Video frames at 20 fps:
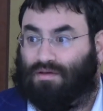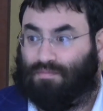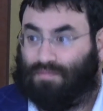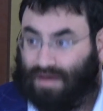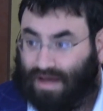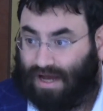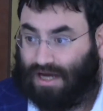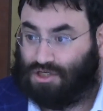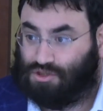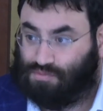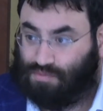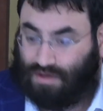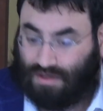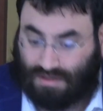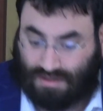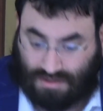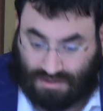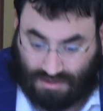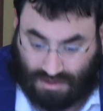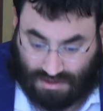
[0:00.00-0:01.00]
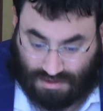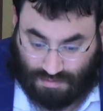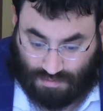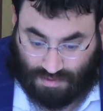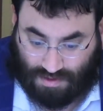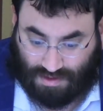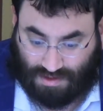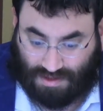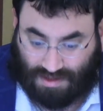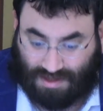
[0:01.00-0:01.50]
The Gashmis doesn't
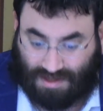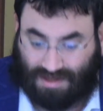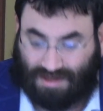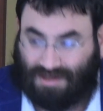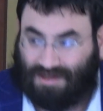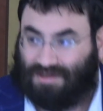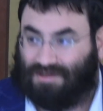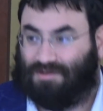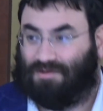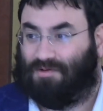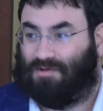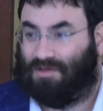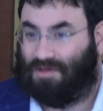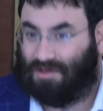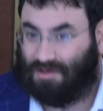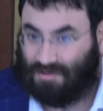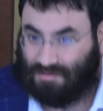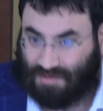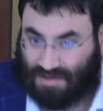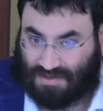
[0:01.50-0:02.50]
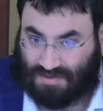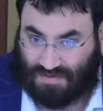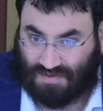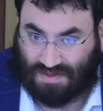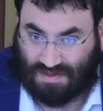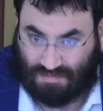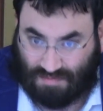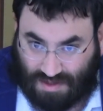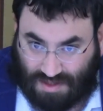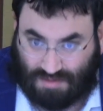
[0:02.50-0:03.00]
mean only in
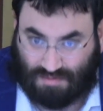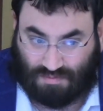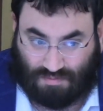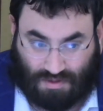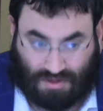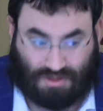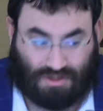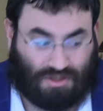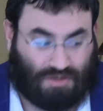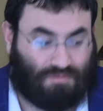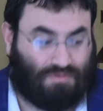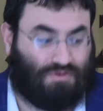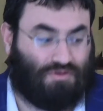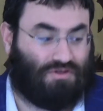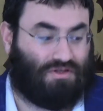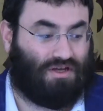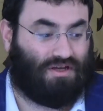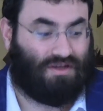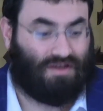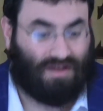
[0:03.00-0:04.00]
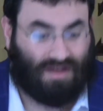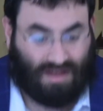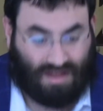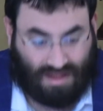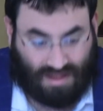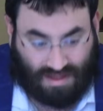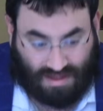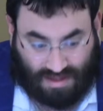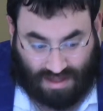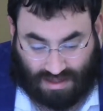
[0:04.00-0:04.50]
mitzvahs, it means Pasha Kipshutai,
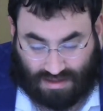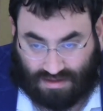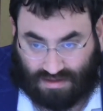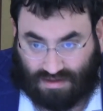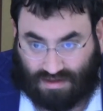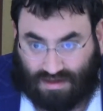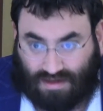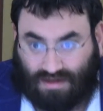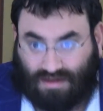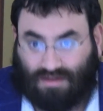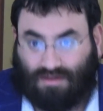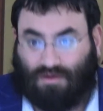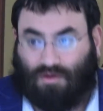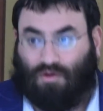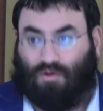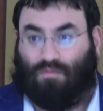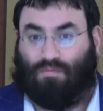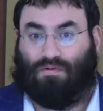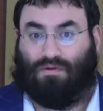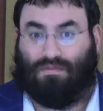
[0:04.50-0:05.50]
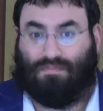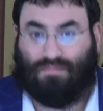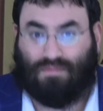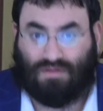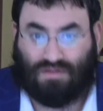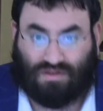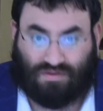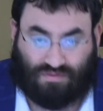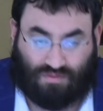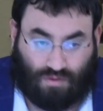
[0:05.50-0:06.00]
that the whole
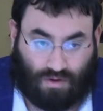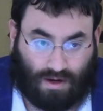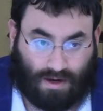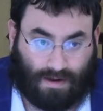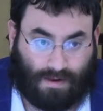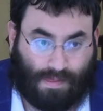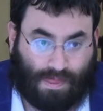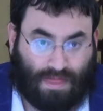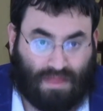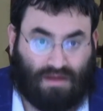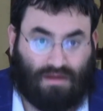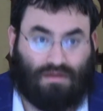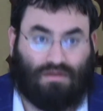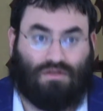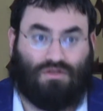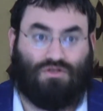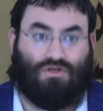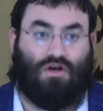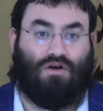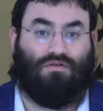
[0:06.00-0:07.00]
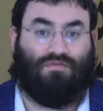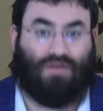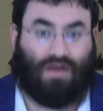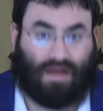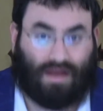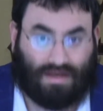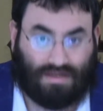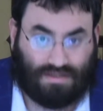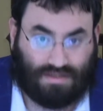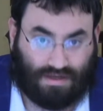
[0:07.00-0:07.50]
purpose of why Zov
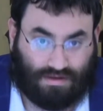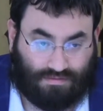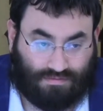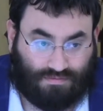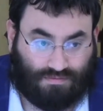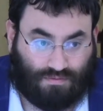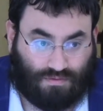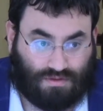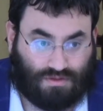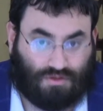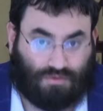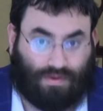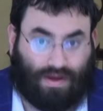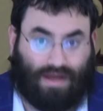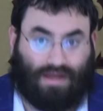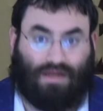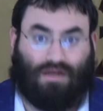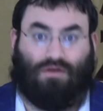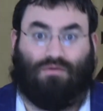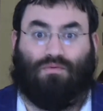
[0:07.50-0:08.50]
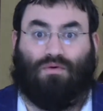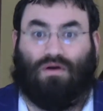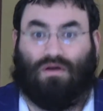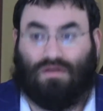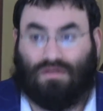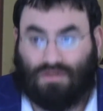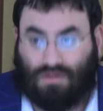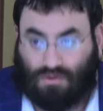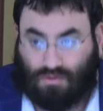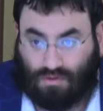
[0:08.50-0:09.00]
V'Chesev was created
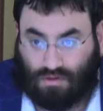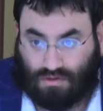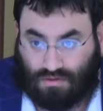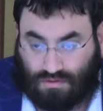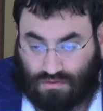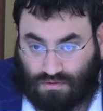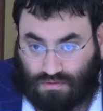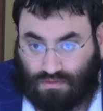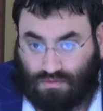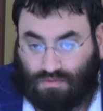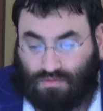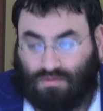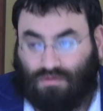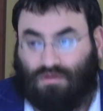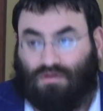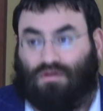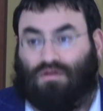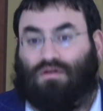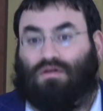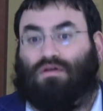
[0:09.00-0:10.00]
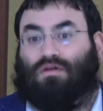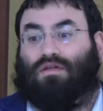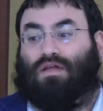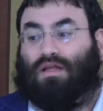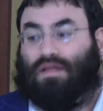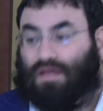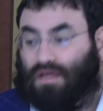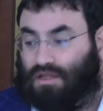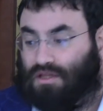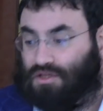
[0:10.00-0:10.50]
was in order to,
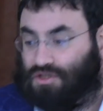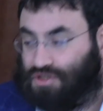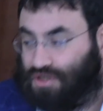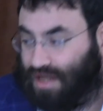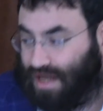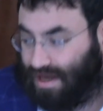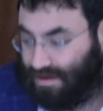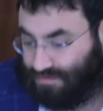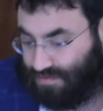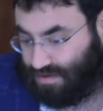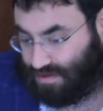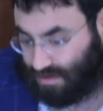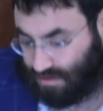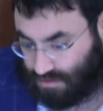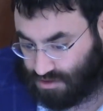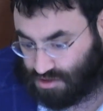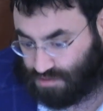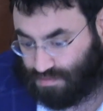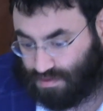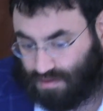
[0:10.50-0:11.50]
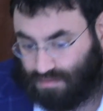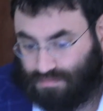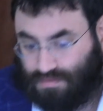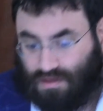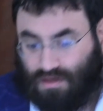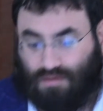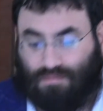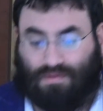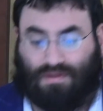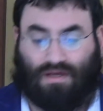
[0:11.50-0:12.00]
that Yidden should have it, and it should be a
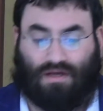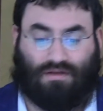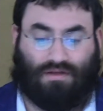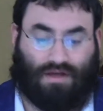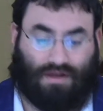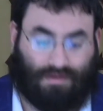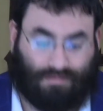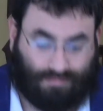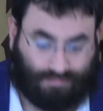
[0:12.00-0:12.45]
Dira B'Tachtenim.